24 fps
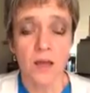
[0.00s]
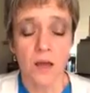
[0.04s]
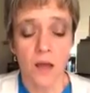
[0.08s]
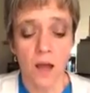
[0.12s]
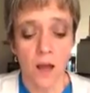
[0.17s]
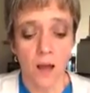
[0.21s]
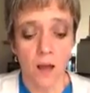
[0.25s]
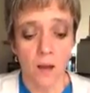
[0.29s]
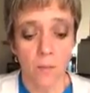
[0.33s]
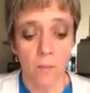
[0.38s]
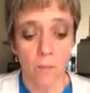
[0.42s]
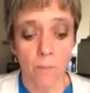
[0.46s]

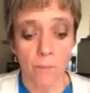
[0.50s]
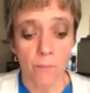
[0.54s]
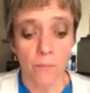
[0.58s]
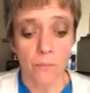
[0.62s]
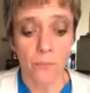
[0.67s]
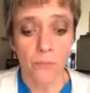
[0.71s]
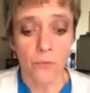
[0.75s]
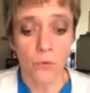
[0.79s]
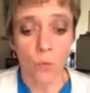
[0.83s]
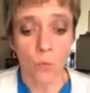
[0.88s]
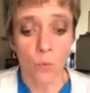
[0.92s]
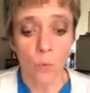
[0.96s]

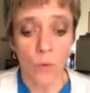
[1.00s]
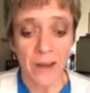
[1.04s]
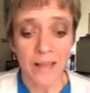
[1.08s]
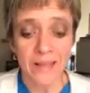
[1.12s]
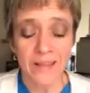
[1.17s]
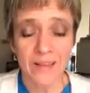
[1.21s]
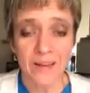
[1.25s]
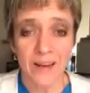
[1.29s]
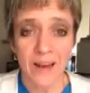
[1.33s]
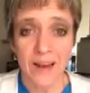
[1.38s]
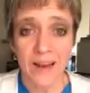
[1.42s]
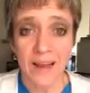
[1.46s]
The way
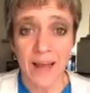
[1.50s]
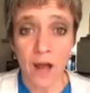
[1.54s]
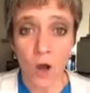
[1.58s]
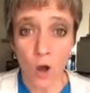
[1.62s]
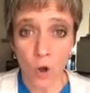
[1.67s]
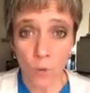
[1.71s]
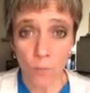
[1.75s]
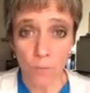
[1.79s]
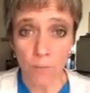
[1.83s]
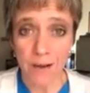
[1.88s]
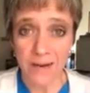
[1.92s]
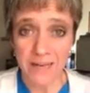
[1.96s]
that I
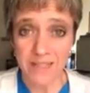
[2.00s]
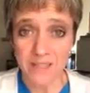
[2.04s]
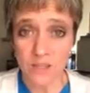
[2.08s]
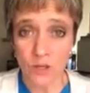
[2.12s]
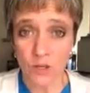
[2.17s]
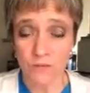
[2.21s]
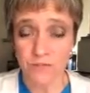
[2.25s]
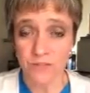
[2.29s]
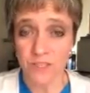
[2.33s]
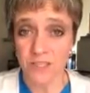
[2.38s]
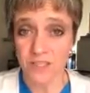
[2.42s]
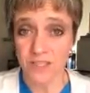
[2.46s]
help
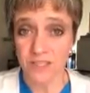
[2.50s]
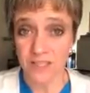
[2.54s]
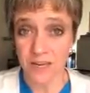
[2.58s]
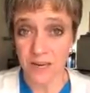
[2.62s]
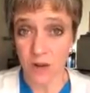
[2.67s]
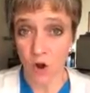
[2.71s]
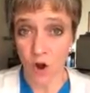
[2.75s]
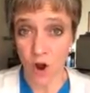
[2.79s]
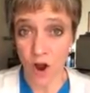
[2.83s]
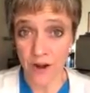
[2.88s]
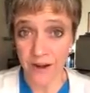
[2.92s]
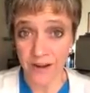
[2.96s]
myself to stay
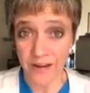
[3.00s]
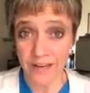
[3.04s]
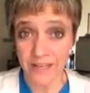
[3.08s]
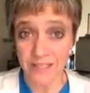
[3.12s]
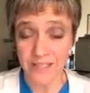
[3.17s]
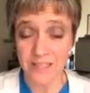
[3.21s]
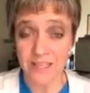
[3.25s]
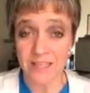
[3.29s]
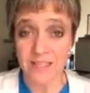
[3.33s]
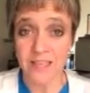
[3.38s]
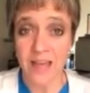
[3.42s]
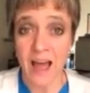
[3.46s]
on
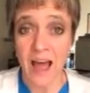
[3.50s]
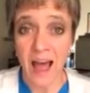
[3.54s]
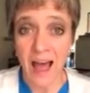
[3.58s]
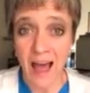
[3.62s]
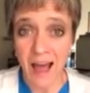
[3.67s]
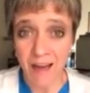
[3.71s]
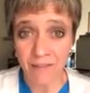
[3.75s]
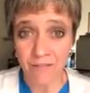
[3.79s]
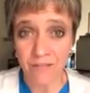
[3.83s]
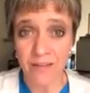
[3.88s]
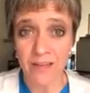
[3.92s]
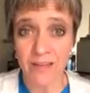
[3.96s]
it is
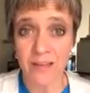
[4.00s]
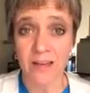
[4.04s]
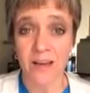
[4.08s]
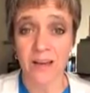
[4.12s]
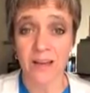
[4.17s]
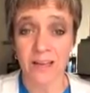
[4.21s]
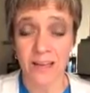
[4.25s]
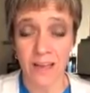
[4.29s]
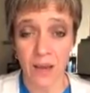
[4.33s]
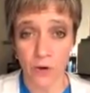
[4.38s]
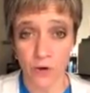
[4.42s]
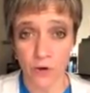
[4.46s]
having
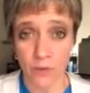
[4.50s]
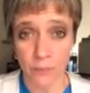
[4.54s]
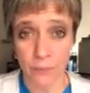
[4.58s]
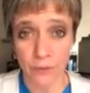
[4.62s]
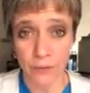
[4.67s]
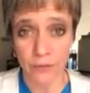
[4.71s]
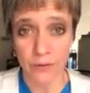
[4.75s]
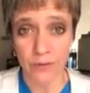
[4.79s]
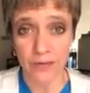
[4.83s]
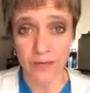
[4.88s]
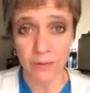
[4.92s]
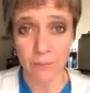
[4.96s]

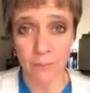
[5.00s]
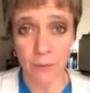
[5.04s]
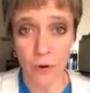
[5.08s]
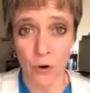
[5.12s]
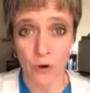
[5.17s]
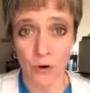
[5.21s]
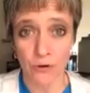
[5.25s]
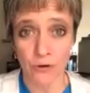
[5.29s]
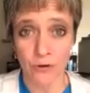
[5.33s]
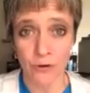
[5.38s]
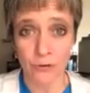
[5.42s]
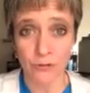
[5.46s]
accountability
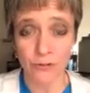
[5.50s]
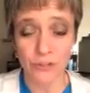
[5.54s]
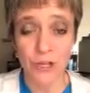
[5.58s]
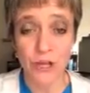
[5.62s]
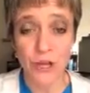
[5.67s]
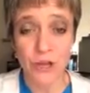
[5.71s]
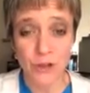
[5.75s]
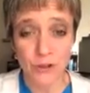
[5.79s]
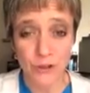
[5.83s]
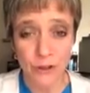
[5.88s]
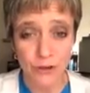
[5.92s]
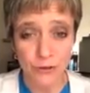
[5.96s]
partners,
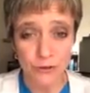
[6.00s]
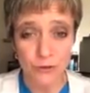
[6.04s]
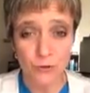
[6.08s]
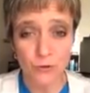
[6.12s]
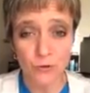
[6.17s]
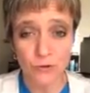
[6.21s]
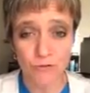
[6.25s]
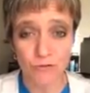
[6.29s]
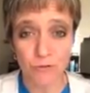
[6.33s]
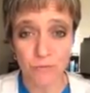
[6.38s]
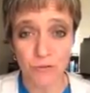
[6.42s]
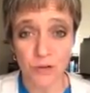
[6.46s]
like
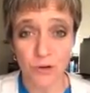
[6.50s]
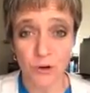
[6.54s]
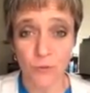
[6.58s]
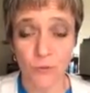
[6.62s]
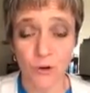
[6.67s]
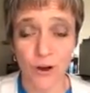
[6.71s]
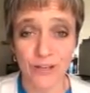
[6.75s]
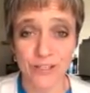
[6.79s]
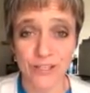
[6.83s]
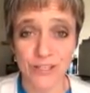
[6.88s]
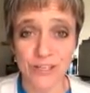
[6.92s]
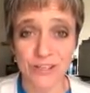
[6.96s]
2 of them that are
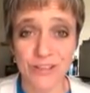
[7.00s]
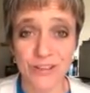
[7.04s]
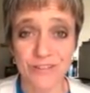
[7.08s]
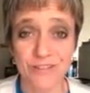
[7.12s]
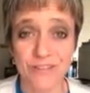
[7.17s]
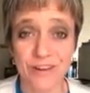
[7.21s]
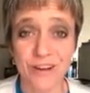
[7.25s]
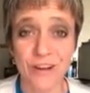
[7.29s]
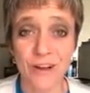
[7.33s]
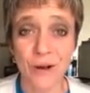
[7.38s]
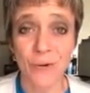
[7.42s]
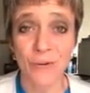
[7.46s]
watching the
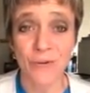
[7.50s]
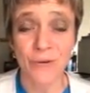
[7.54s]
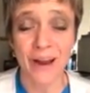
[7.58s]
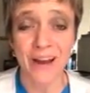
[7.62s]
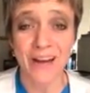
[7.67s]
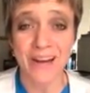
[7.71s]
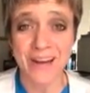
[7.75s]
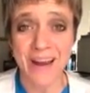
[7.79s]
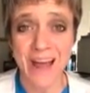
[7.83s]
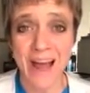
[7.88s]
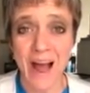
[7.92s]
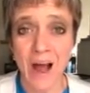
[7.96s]
video
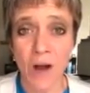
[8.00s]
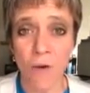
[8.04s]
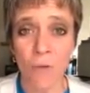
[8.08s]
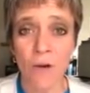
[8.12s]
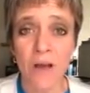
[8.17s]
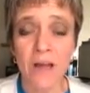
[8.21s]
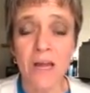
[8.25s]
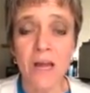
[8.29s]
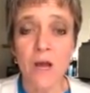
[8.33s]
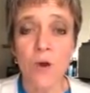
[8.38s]
right now.